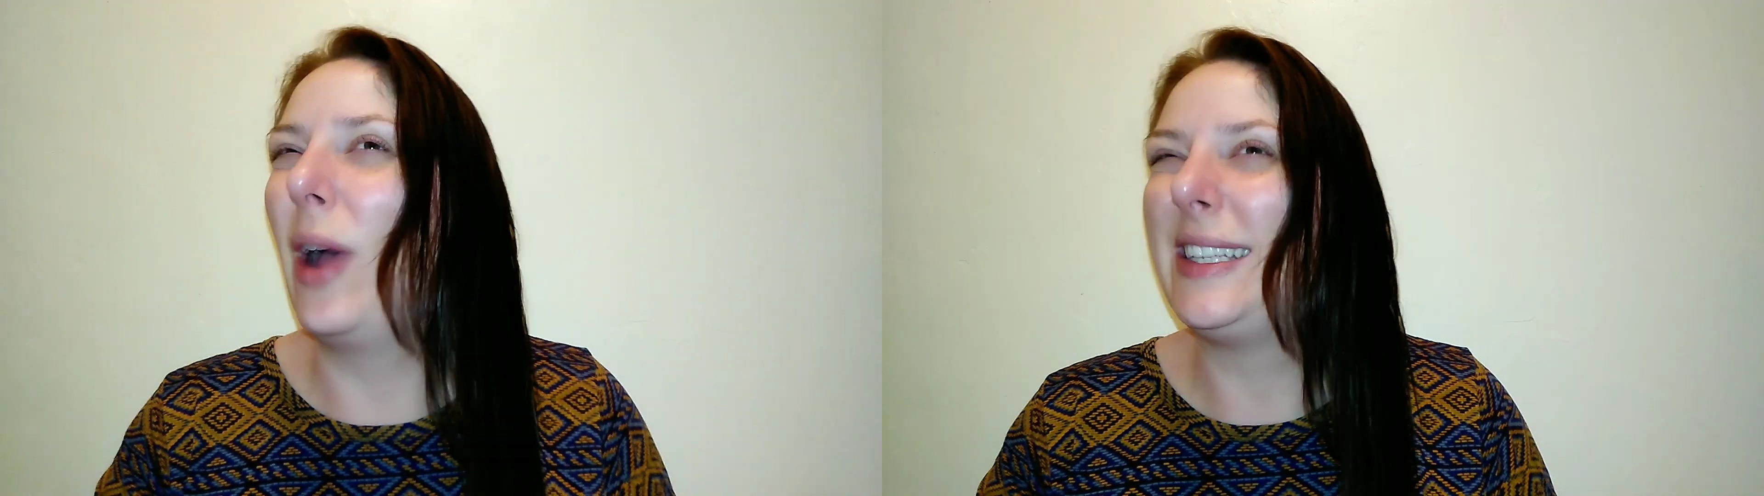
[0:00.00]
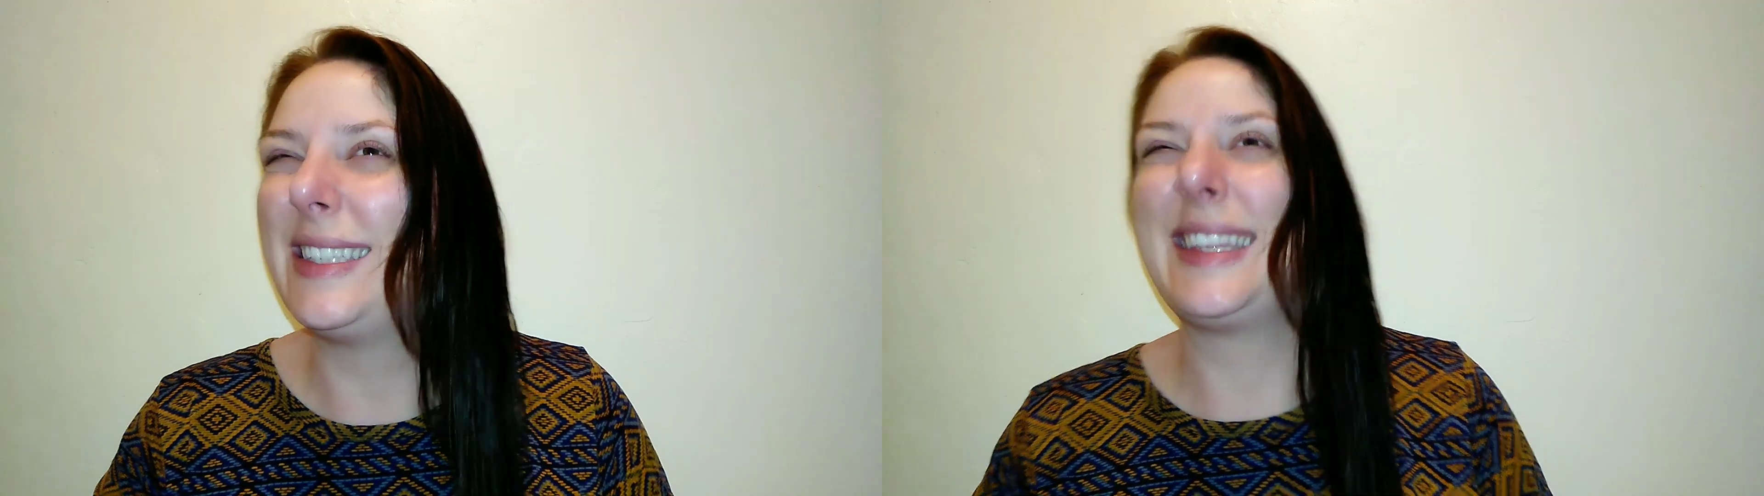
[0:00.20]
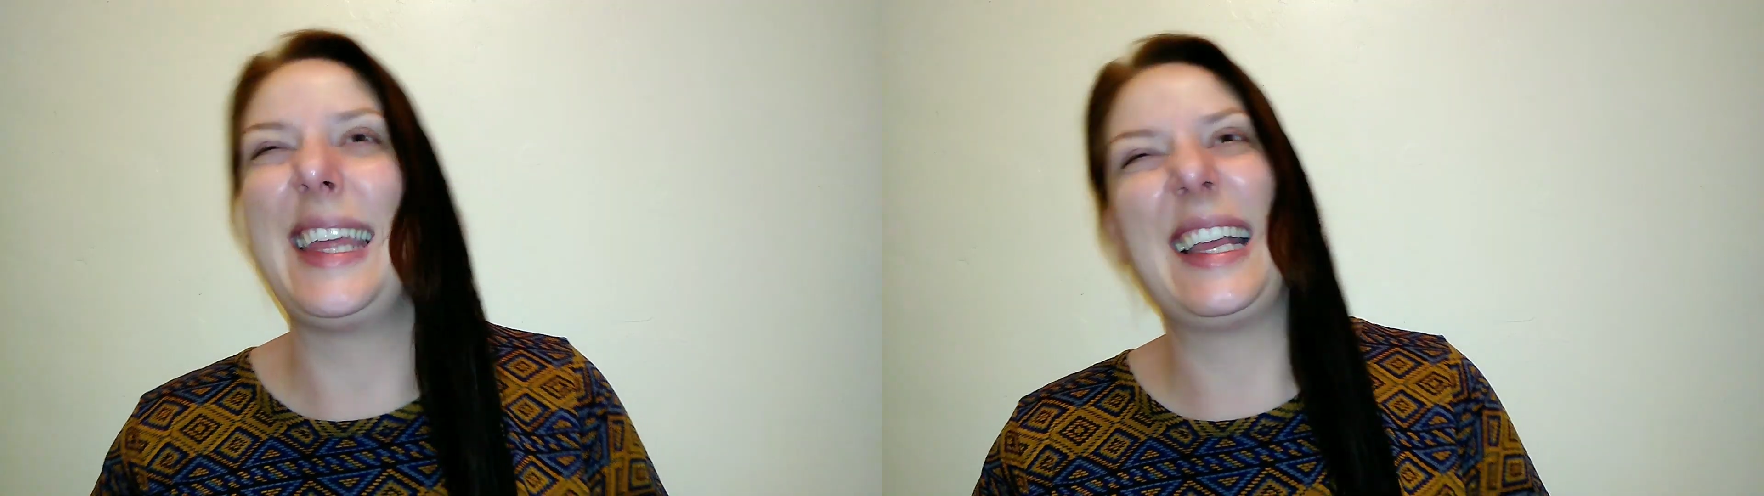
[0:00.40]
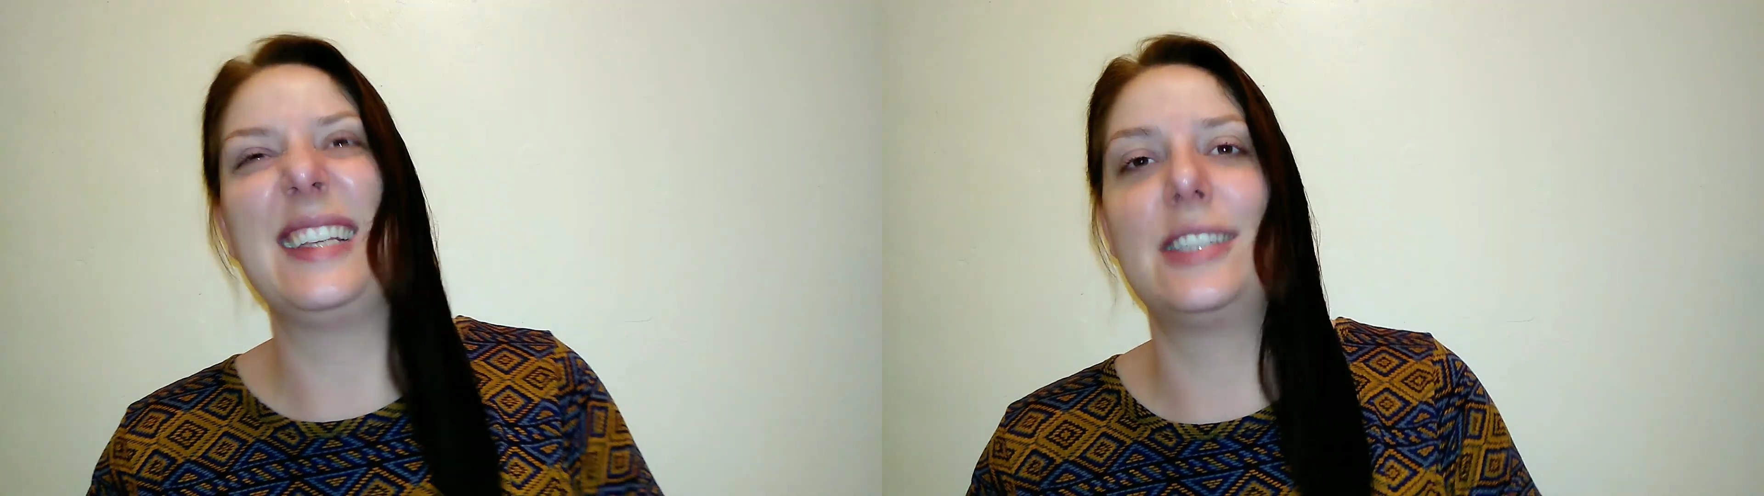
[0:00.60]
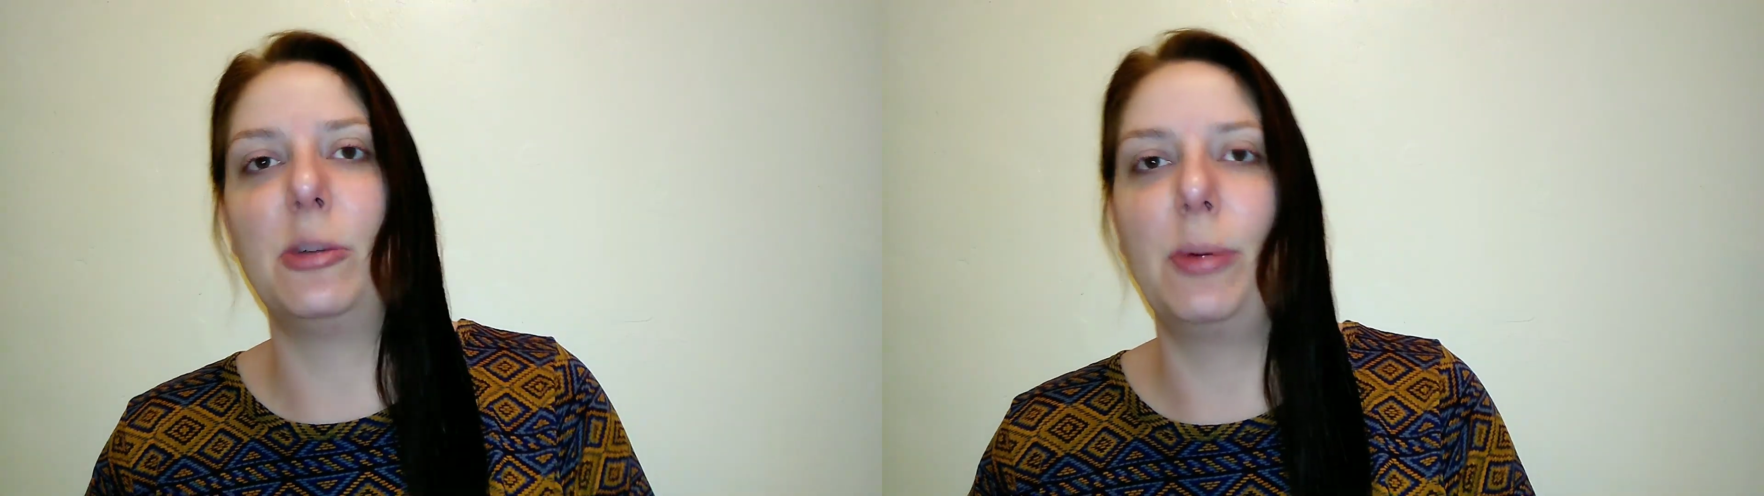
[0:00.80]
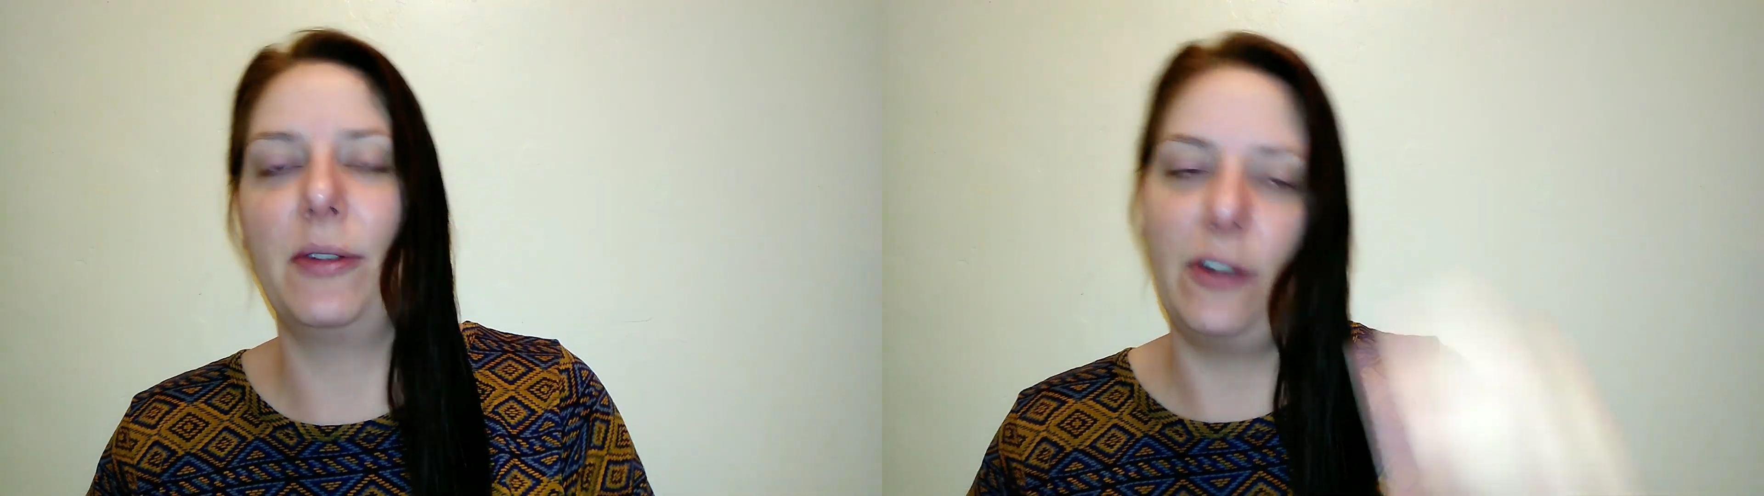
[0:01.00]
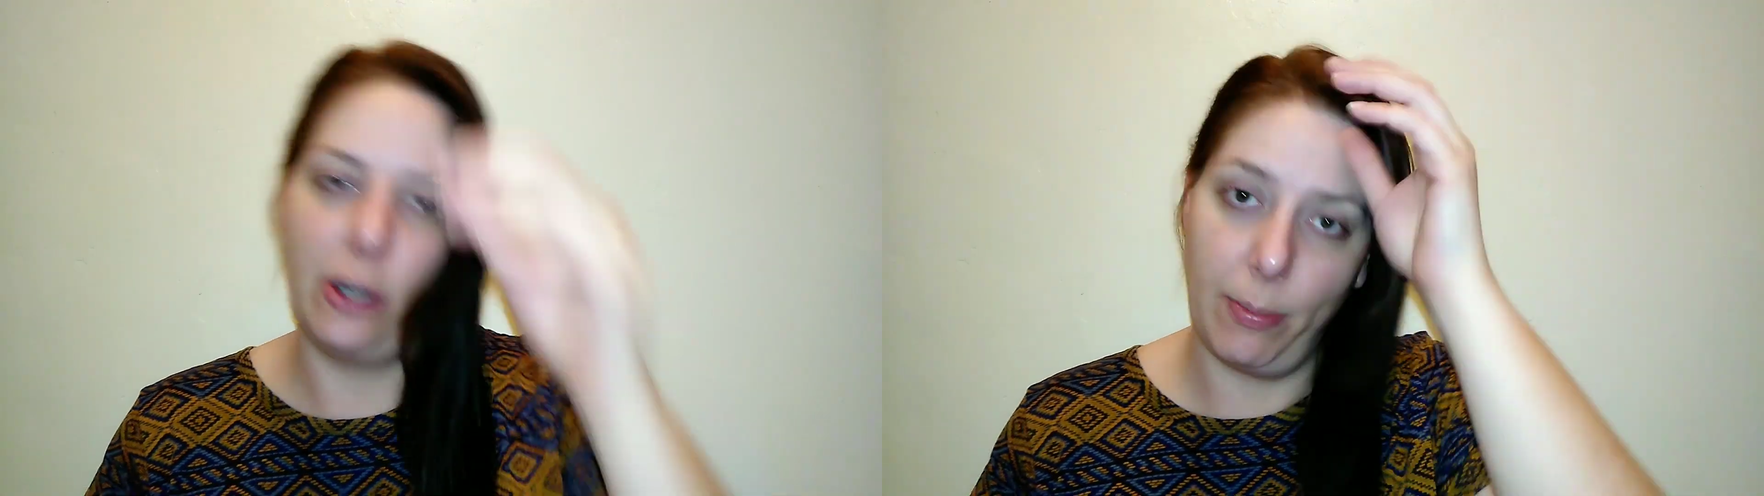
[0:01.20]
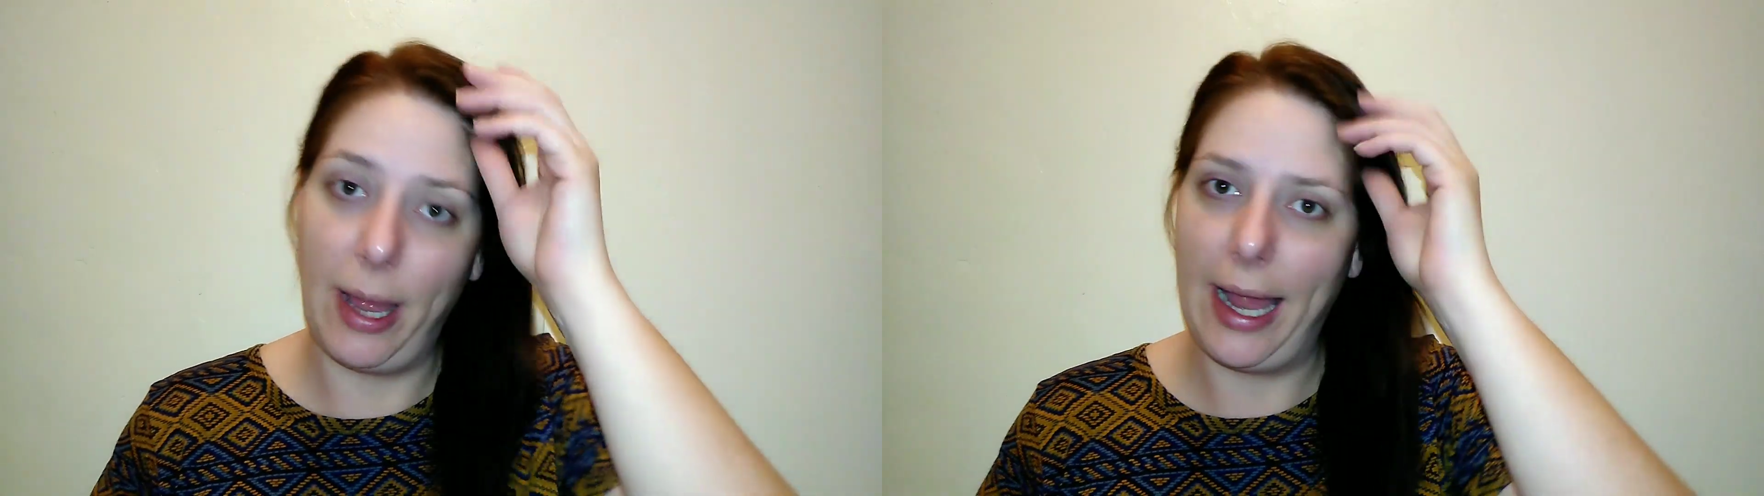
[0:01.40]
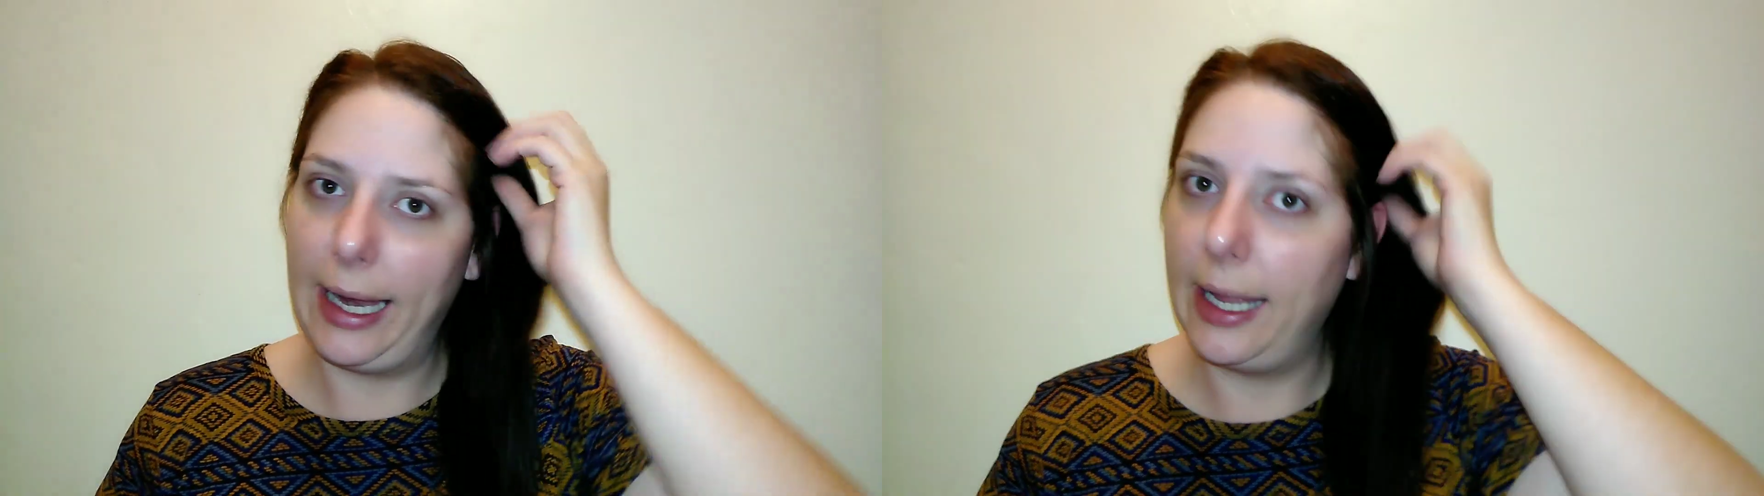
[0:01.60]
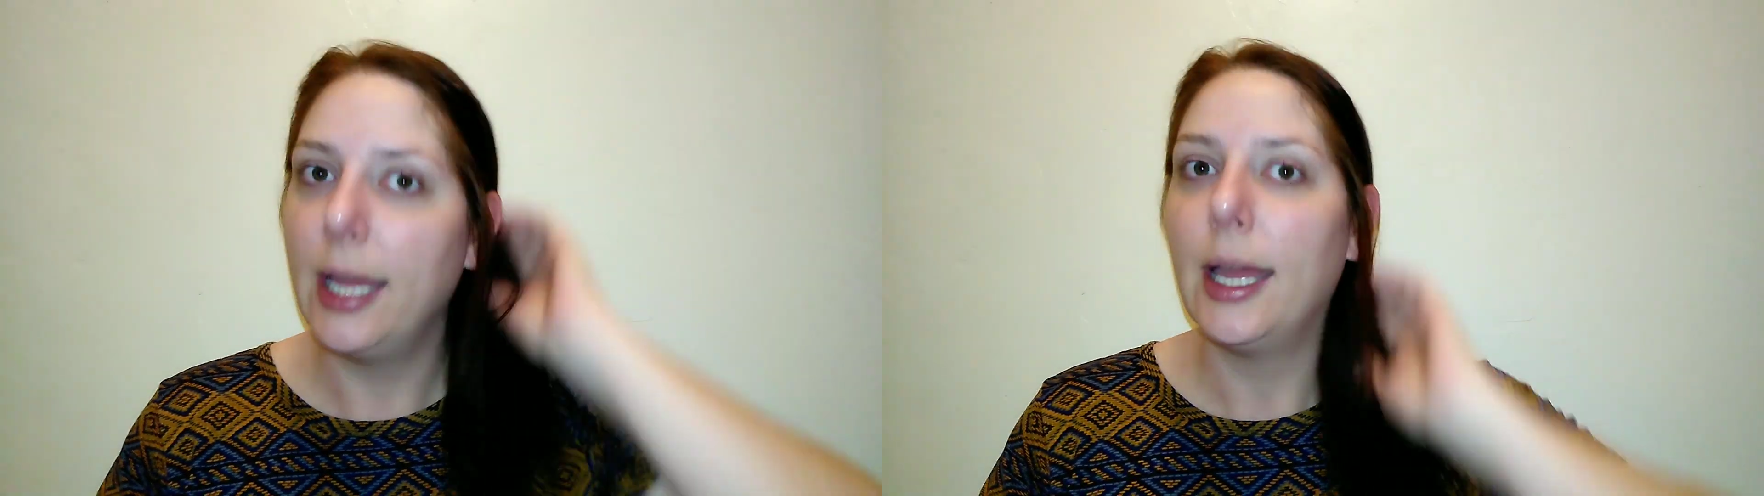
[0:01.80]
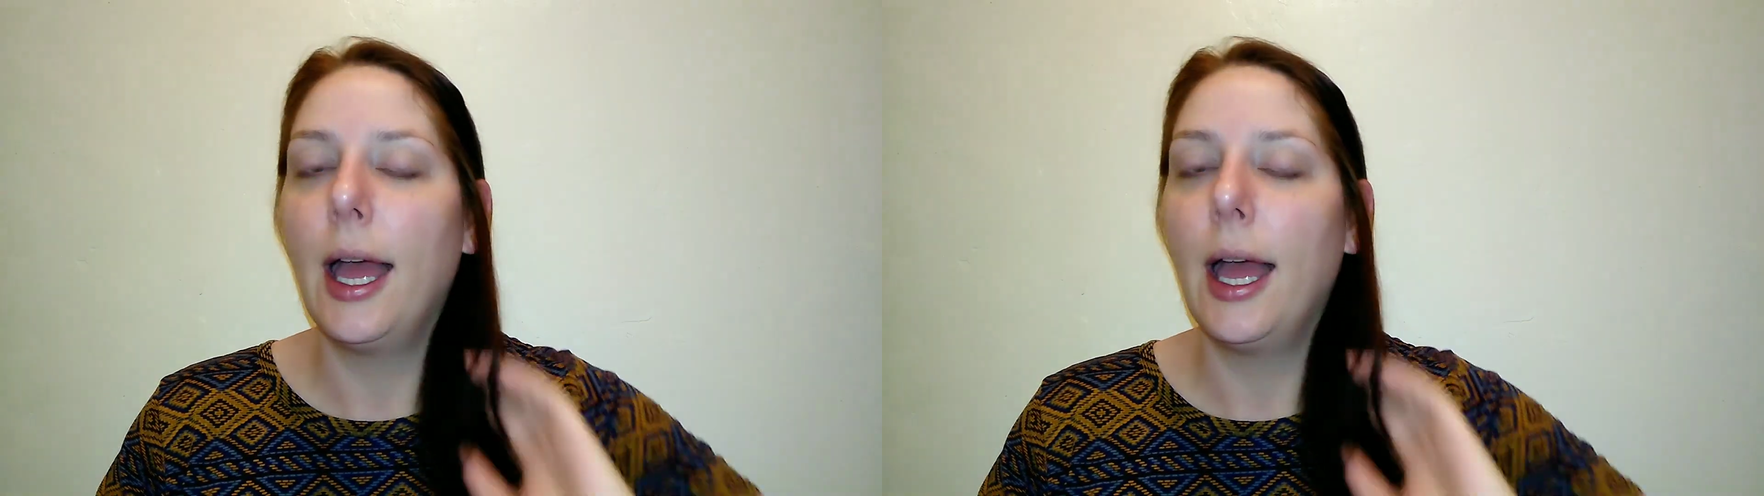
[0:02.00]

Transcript: I think I still prefer my